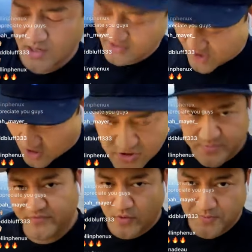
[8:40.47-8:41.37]
uh, talked
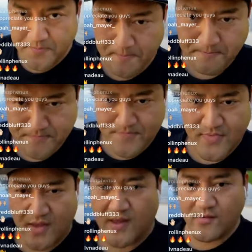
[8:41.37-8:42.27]
to before
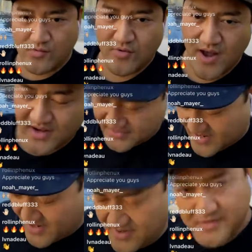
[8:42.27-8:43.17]
who
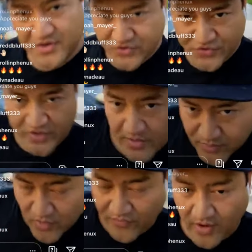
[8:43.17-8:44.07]
has a
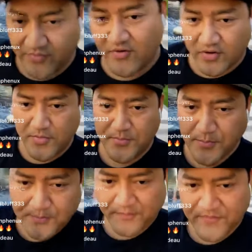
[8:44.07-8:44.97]
interesting profile photo.
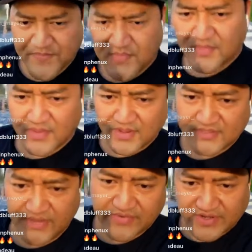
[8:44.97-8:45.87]

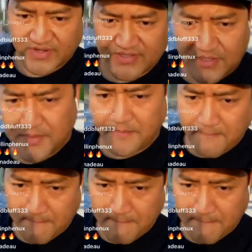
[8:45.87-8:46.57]
Let's see if it connects.